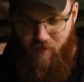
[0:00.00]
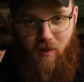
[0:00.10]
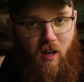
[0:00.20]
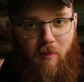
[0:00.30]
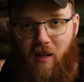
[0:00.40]

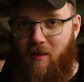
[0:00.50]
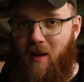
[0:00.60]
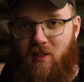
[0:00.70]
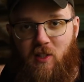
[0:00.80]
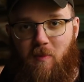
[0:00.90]
the company that
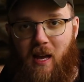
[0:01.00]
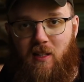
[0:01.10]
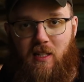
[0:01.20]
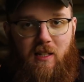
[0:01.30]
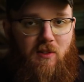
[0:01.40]
makes these
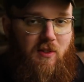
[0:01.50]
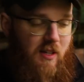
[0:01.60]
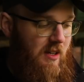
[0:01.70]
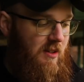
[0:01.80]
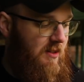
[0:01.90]
magazines
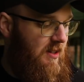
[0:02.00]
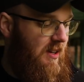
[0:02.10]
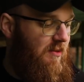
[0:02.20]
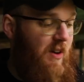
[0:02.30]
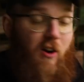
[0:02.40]
is a
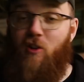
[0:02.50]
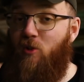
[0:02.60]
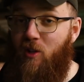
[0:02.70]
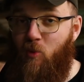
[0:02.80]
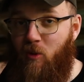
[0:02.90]
very
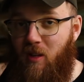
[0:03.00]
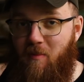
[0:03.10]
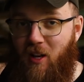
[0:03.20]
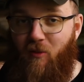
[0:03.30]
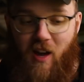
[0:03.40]
trustworthy
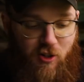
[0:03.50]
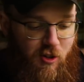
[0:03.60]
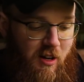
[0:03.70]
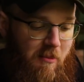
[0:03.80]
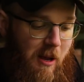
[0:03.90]

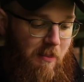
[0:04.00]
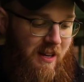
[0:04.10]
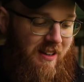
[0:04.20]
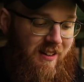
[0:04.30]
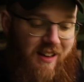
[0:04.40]
manufacturer, in my
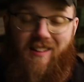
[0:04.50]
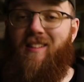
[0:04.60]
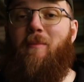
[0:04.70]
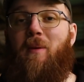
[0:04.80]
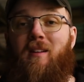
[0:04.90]
opinion, and in
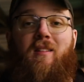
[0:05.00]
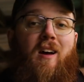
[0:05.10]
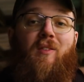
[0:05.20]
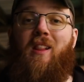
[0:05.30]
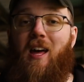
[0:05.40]
the opinion
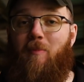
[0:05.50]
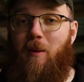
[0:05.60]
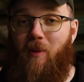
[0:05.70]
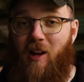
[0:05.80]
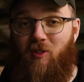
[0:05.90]
of a lot of
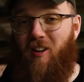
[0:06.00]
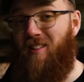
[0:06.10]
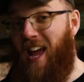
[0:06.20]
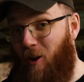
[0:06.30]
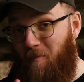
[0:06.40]
people out there.
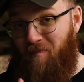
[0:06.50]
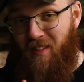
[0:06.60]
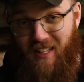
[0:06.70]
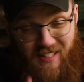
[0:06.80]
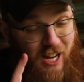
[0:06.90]
Now,
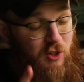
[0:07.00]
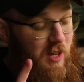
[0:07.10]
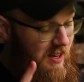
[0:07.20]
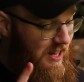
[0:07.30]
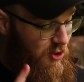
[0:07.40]
it's
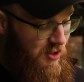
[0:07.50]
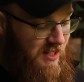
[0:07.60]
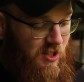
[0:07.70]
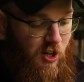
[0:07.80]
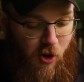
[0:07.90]
actually
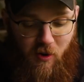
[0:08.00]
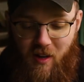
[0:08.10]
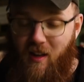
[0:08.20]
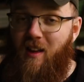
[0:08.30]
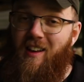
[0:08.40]
interesting to note,
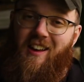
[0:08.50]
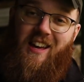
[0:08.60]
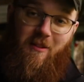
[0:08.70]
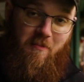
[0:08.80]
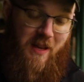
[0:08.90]

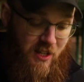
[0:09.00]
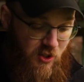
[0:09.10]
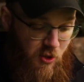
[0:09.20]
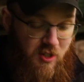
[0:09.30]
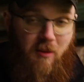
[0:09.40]
again, being
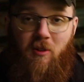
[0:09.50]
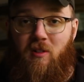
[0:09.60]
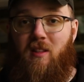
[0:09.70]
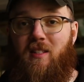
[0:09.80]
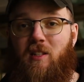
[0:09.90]
so similar
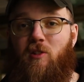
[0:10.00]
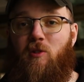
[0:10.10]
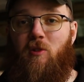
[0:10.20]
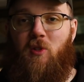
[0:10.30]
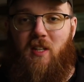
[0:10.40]
to the SIG
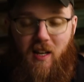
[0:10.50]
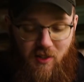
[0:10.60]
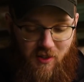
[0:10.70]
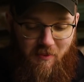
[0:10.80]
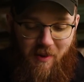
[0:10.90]

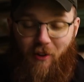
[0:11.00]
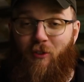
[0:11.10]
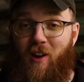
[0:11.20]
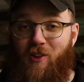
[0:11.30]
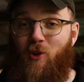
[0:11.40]
226, my
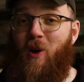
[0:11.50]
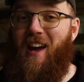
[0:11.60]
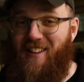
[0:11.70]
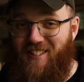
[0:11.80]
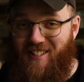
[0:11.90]
friend who
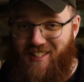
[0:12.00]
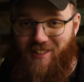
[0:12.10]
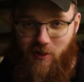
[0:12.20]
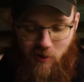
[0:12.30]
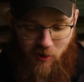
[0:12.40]
has a
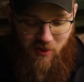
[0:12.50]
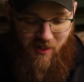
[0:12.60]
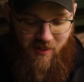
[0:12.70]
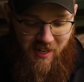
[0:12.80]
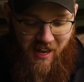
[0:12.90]
SIG
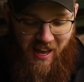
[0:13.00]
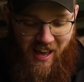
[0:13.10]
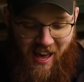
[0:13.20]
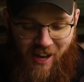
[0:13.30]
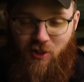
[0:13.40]
226
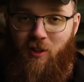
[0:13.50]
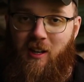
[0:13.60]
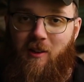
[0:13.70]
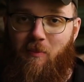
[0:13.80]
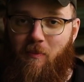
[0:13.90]

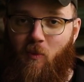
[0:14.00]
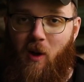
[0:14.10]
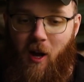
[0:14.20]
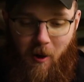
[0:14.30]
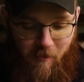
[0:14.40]
actually
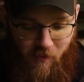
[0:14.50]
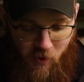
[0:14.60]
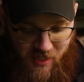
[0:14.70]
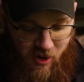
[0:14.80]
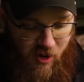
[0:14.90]

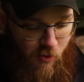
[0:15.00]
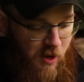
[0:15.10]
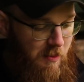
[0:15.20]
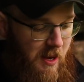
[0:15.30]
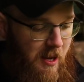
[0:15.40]
was out here
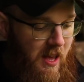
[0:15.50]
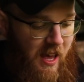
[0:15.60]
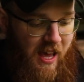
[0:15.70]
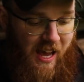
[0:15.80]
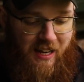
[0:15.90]
with me,
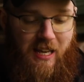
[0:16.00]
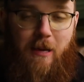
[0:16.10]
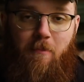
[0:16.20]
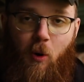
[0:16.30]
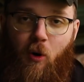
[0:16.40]
and
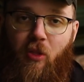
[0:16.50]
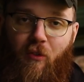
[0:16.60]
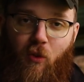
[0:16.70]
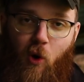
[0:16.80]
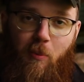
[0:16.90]
he pulled the
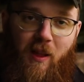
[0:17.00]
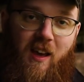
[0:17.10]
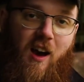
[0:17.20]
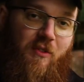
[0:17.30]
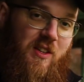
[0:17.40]
floor
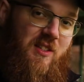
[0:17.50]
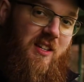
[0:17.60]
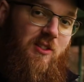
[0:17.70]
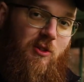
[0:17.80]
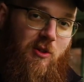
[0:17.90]
plate off his
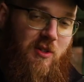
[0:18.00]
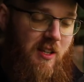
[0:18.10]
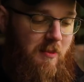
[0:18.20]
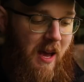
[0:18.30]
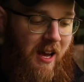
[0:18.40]
SIG
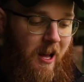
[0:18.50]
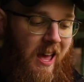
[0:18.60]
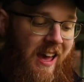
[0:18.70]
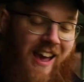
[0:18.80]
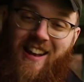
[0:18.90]
226 mag,
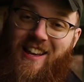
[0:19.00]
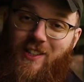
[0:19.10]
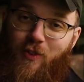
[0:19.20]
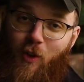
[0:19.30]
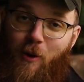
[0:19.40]
and
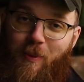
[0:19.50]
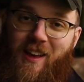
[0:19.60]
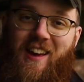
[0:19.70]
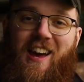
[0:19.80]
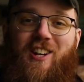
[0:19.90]
his floor
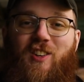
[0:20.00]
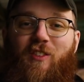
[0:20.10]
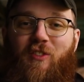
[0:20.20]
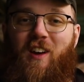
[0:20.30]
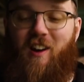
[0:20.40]
plate actually
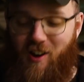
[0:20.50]
fit